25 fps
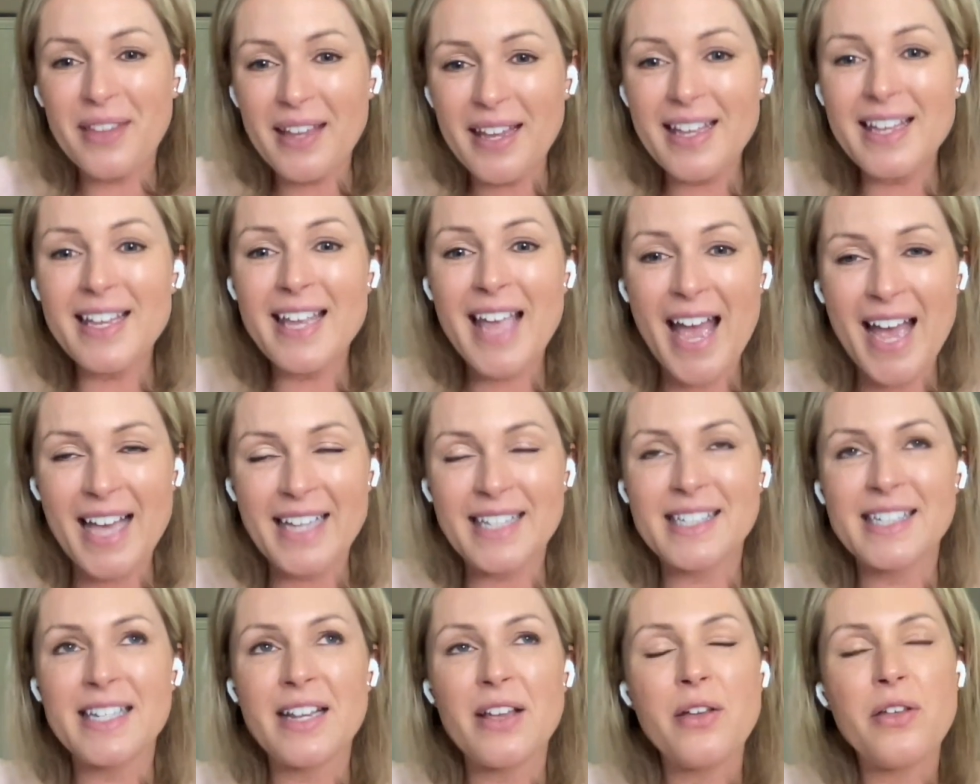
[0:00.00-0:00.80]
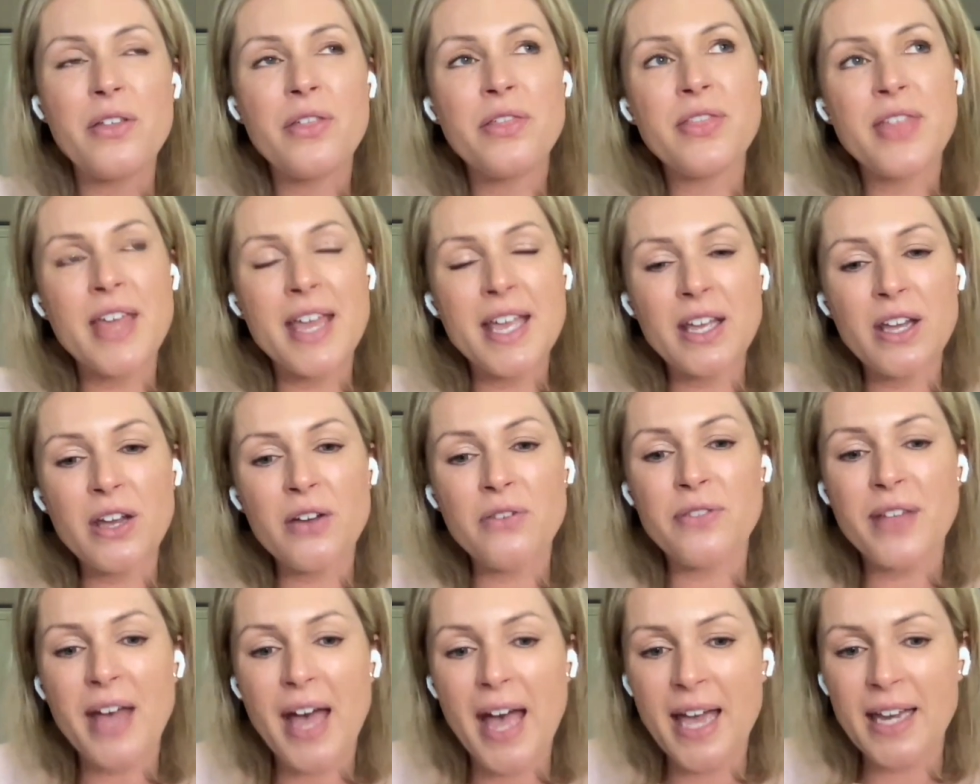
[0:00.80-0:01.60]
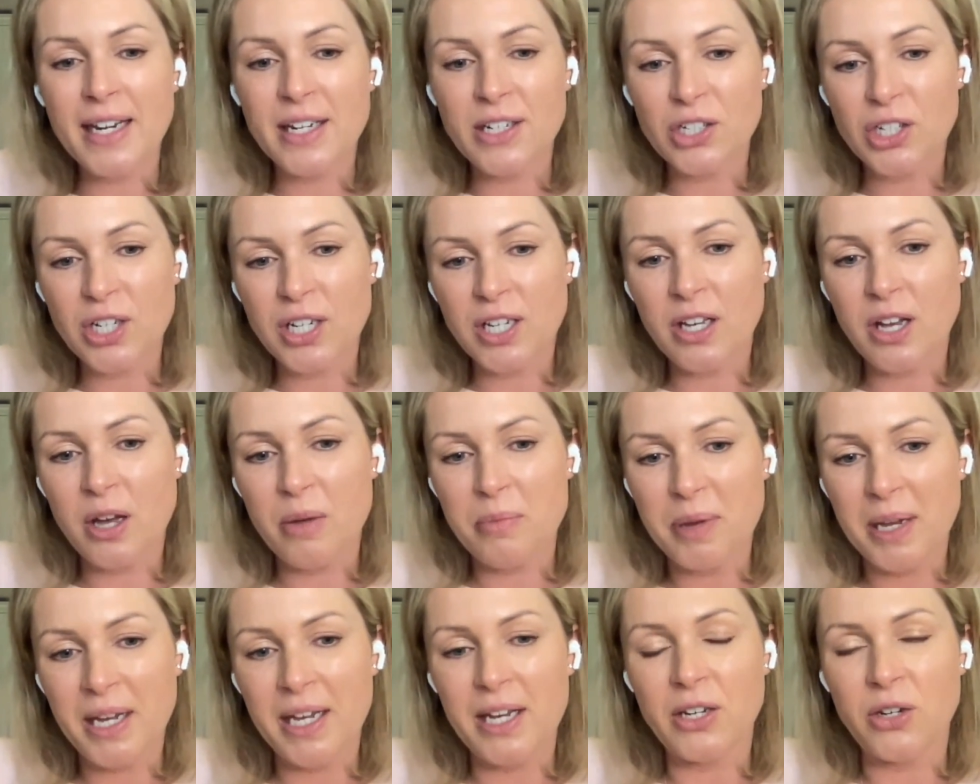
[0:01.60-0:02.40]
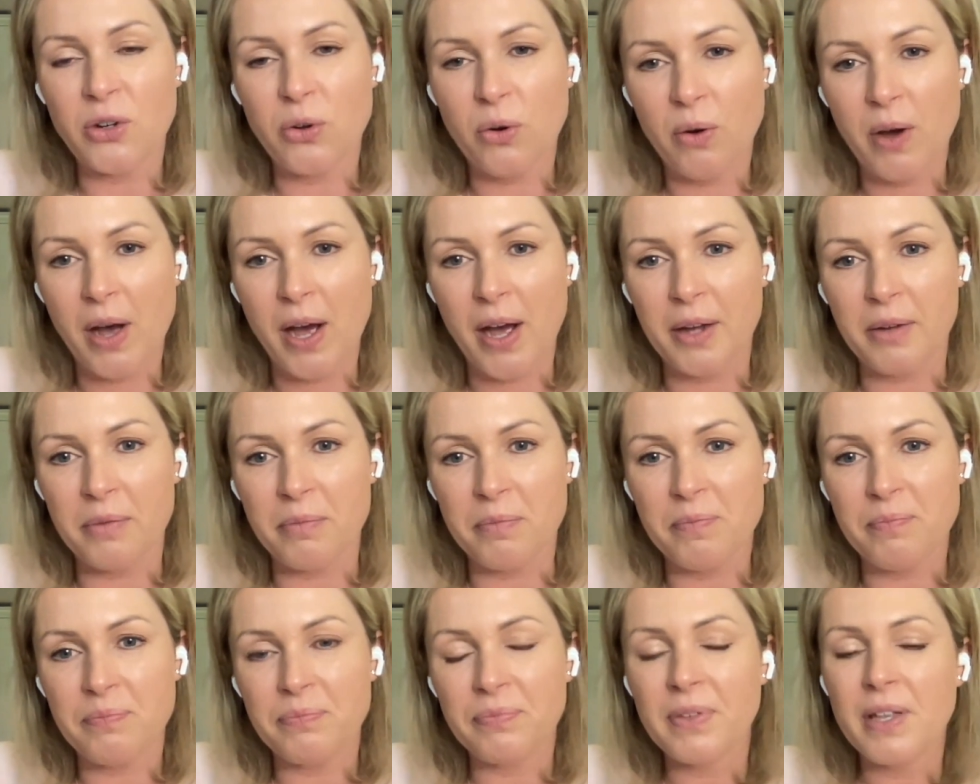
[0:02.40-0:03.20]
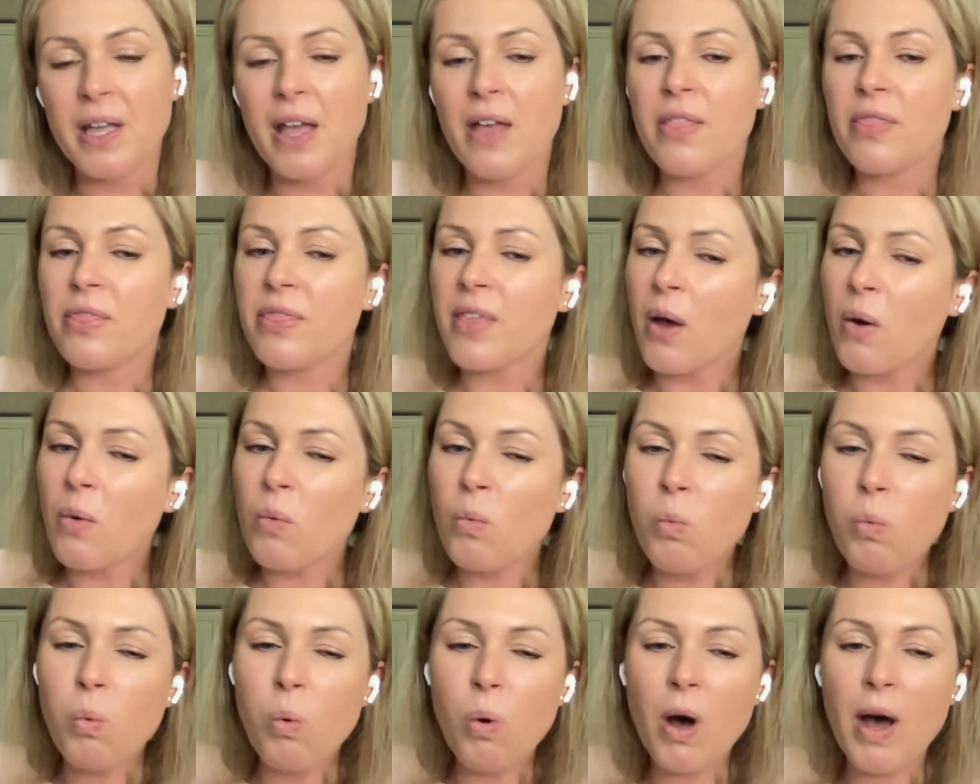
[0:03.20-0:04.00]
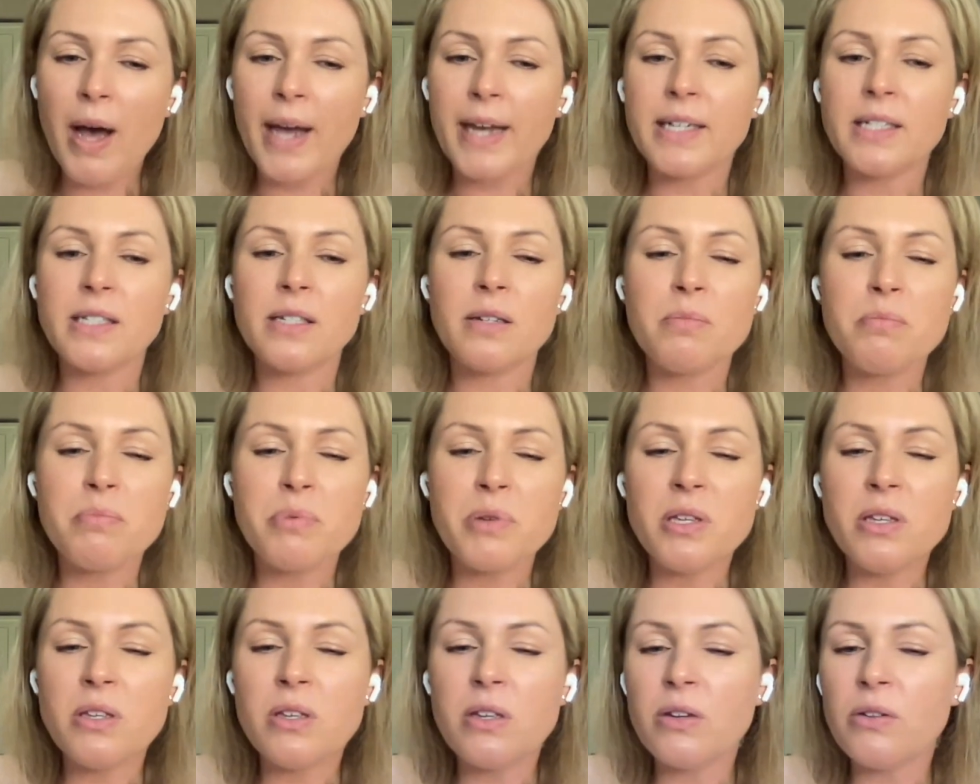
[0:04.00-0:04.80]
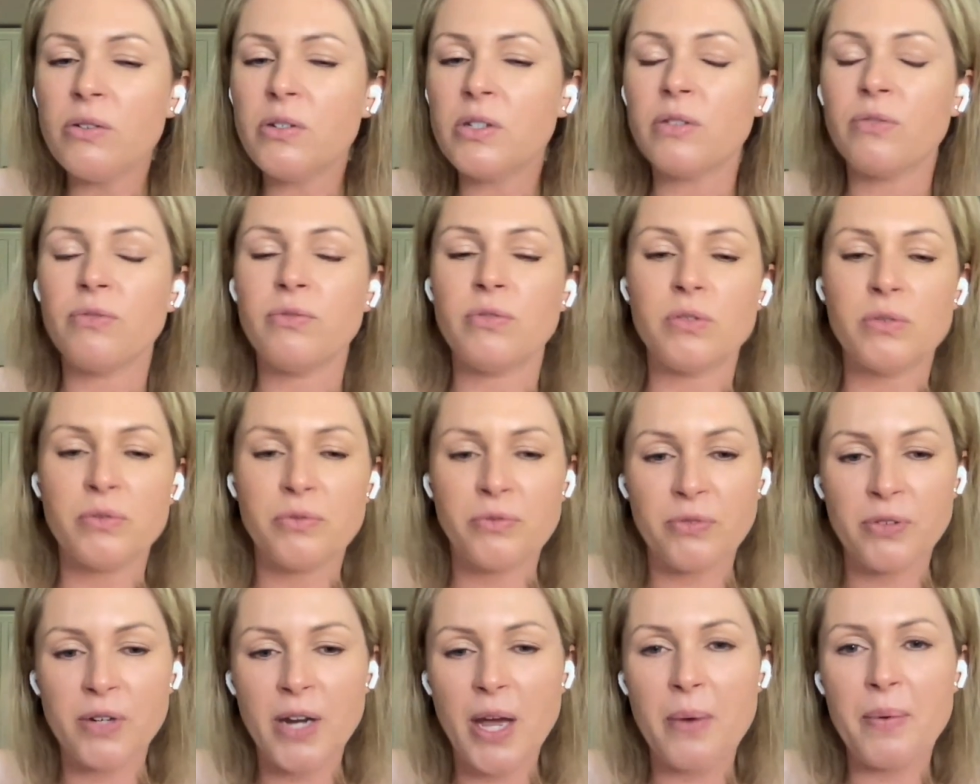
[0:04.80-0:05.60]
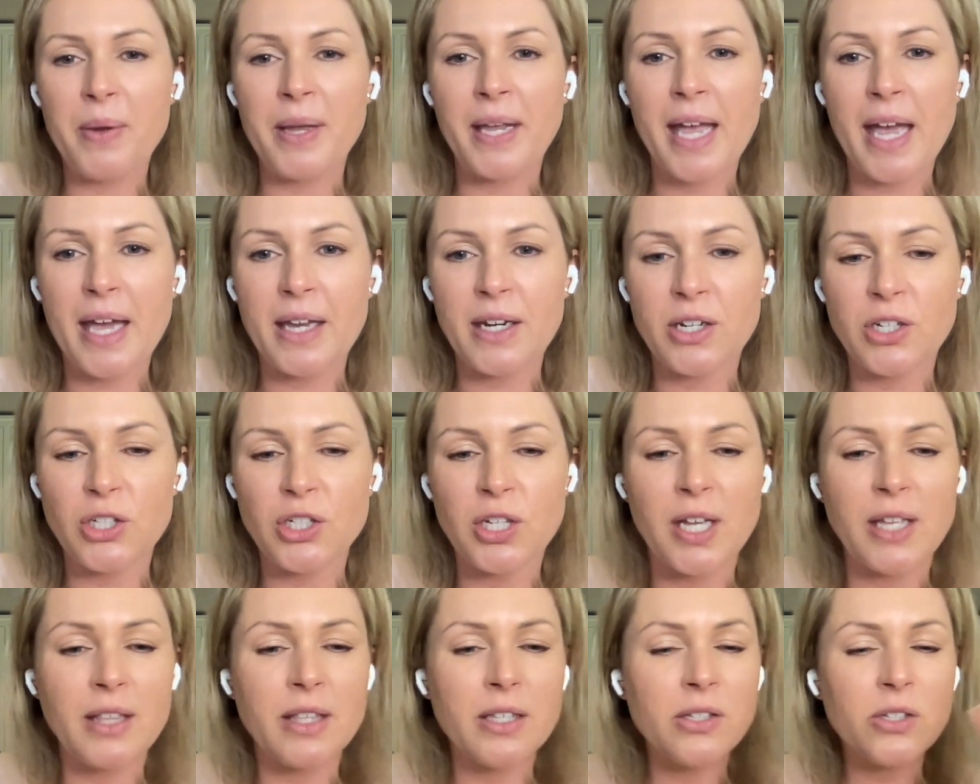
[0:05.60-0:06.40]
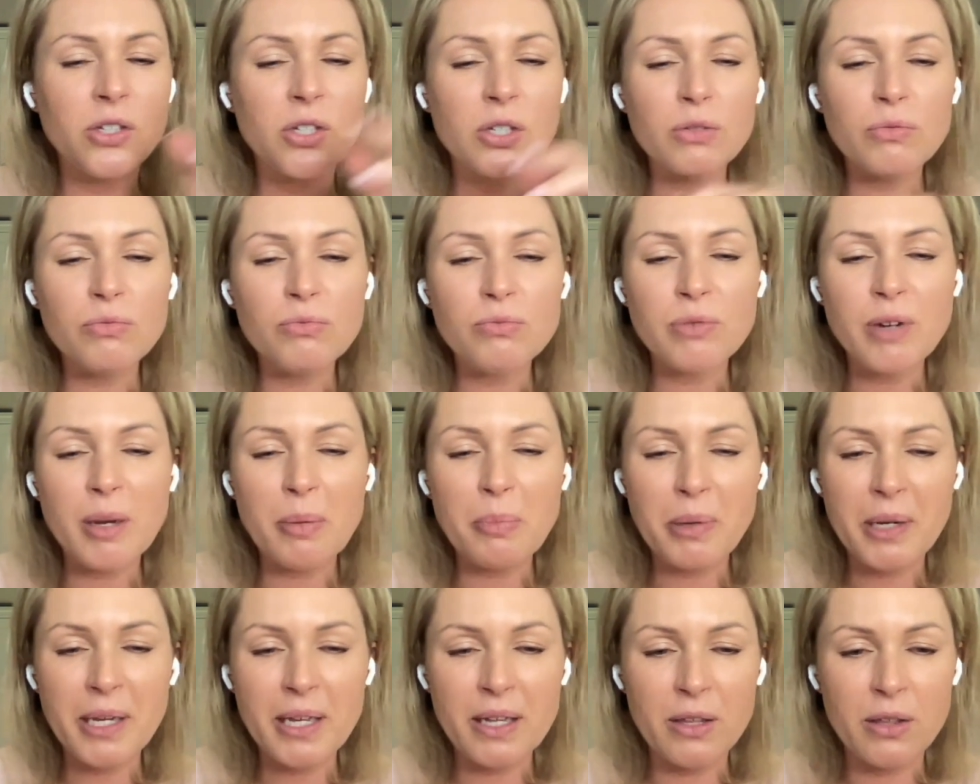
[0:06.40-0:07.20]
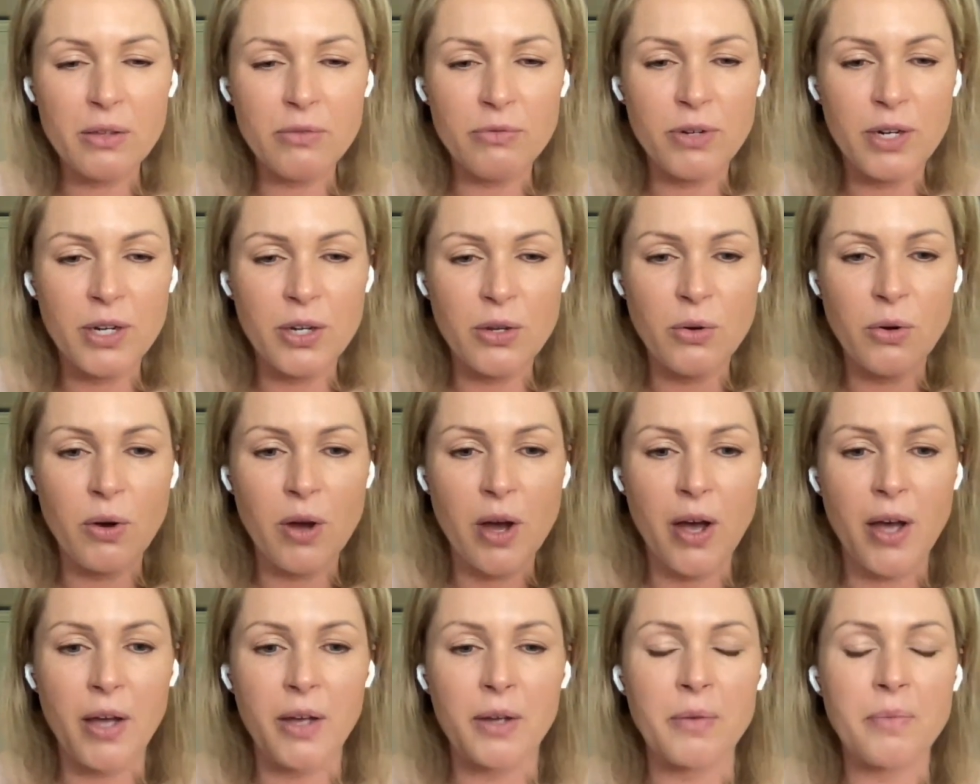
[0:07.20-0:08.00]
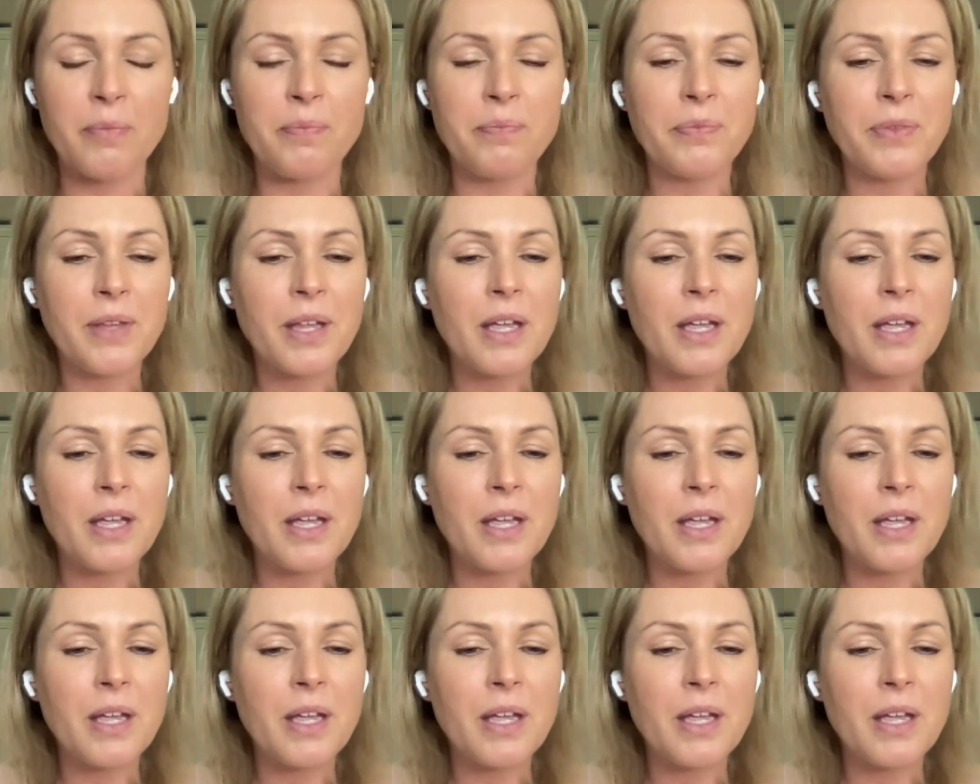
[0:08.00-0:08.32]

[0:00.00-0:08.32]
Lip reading: Yes. Think of that energy coming in your home. That white, beautiful, flowing energy that's just rippling through your home.